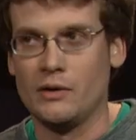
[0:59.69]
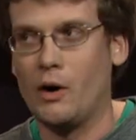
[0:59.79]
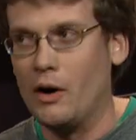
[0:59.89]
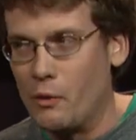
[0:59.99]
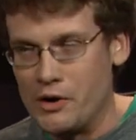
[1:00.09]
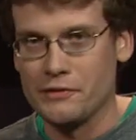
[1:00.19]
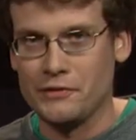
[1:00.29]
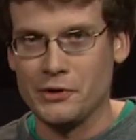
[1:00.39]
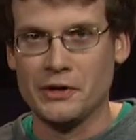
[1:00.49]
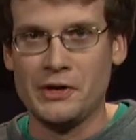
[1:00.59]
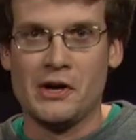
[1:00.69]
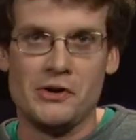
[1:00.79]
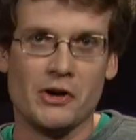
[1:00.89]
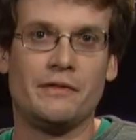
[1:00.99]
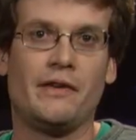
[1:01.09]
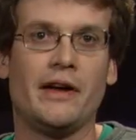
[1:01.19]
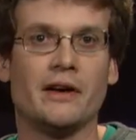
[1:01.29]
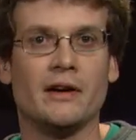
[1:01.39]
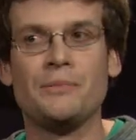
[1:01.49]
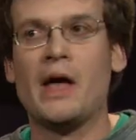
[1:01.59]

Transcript: a wonderful nerd fighter.